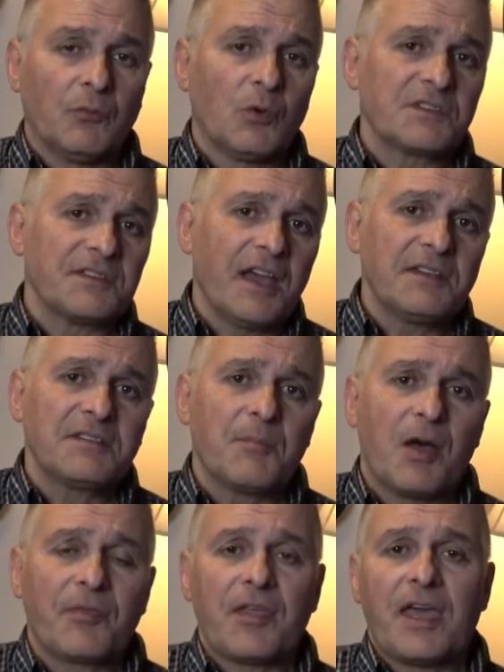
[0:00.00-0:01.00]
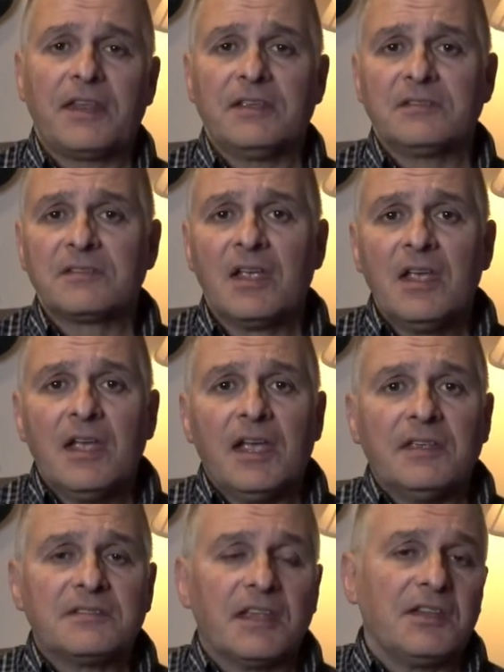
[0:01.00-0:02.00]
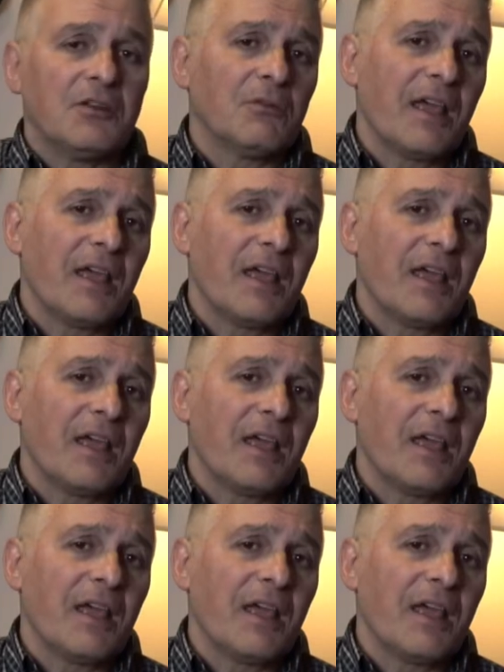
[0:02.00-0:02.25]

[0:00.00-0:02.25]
And what's nice about that is that you